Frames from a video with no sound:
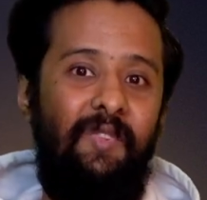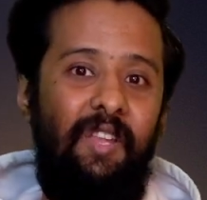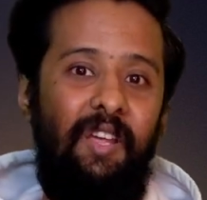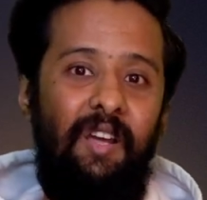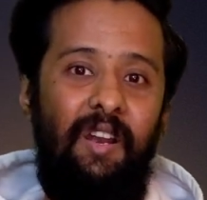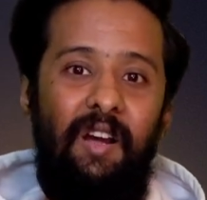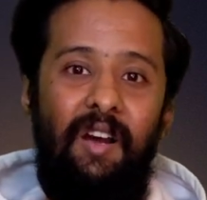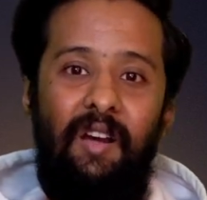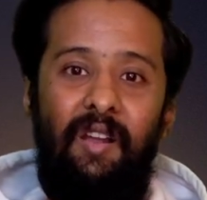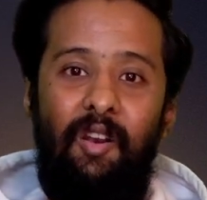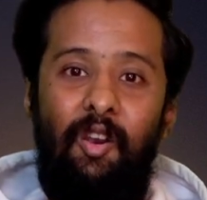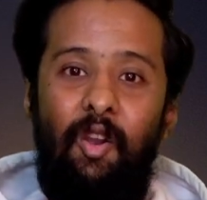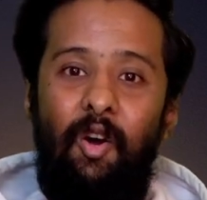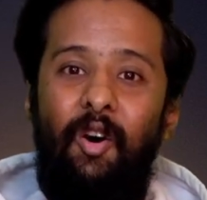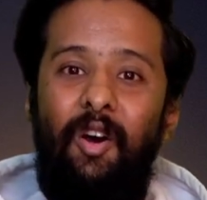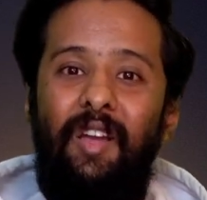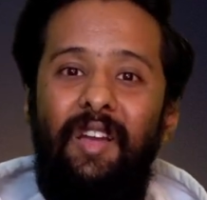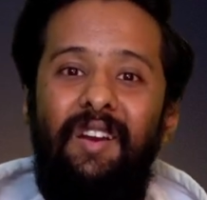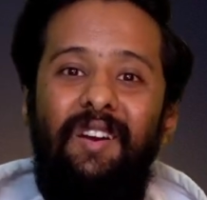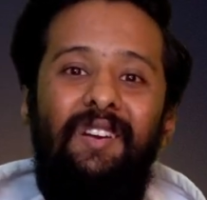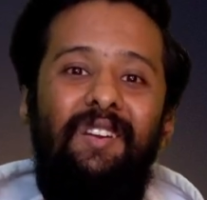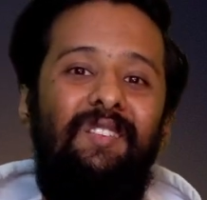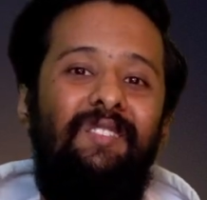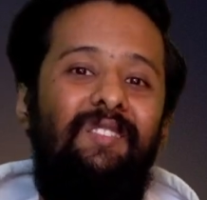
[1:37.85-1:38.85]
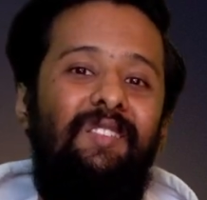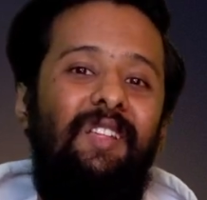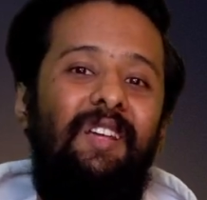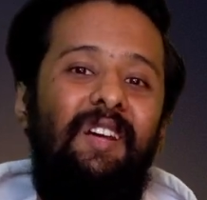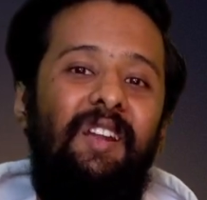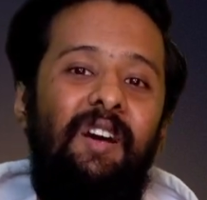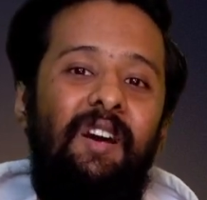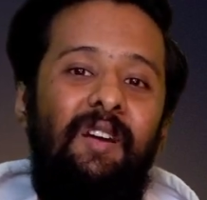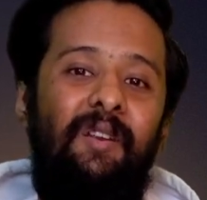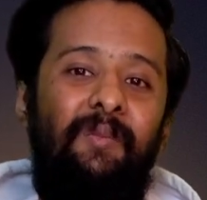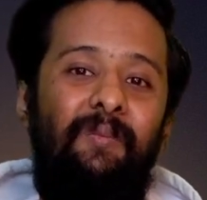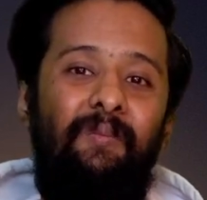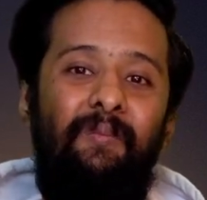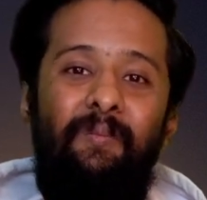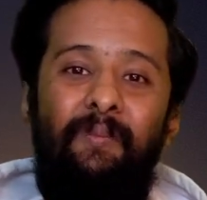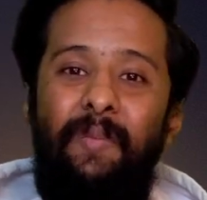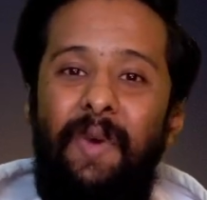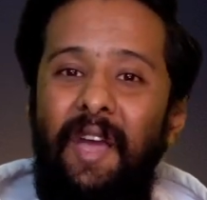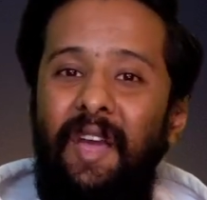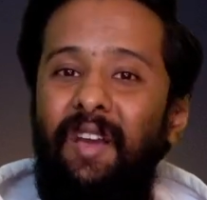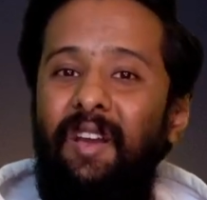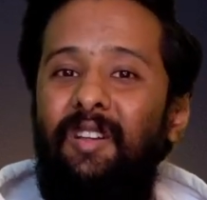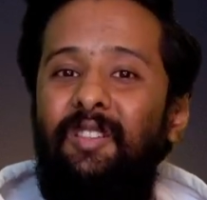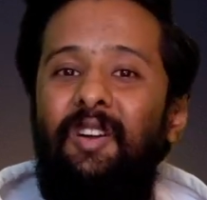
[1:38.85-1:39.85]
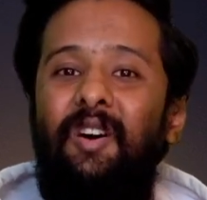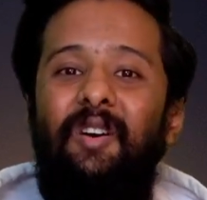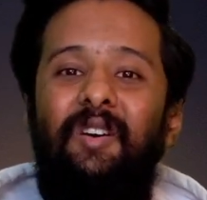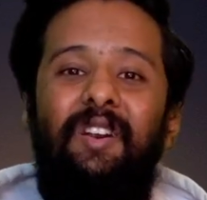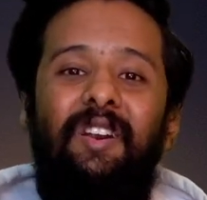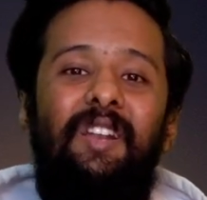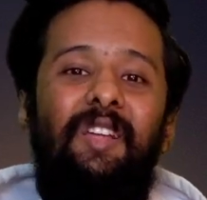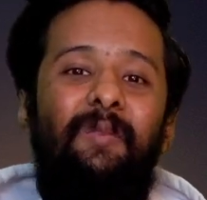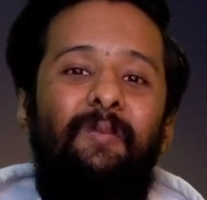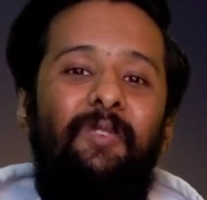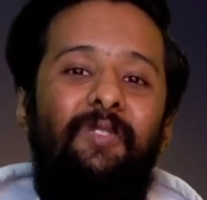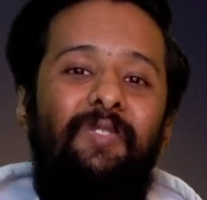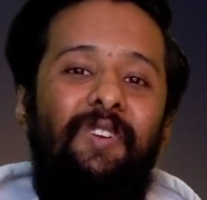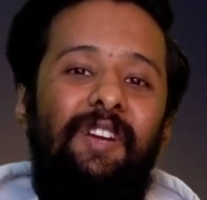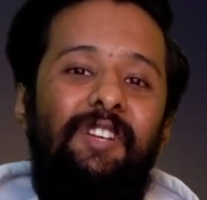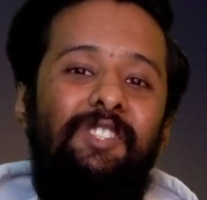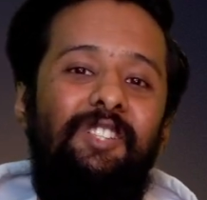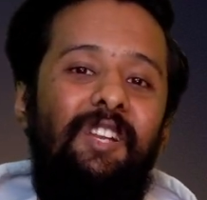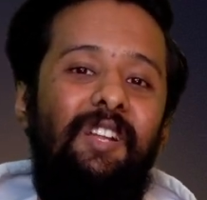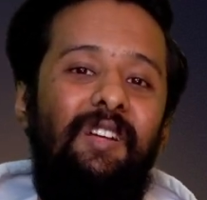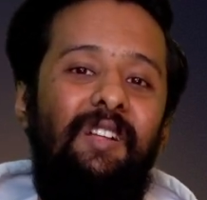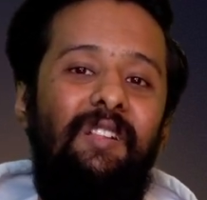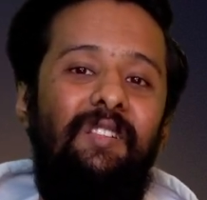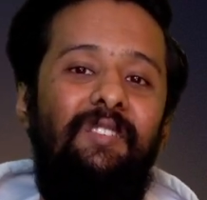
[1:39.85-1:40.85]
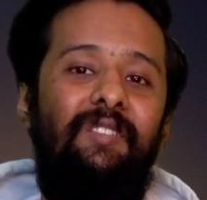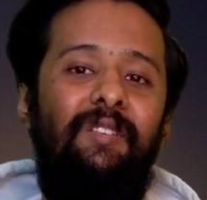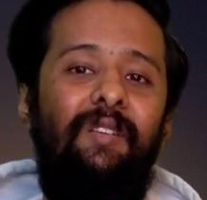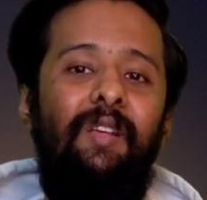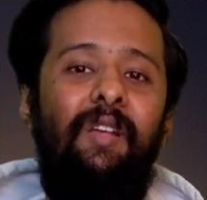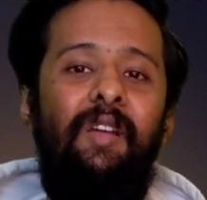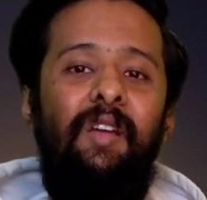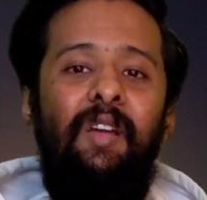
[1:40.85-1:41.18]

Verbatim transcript: there are lawyers, there are bank authority professionals,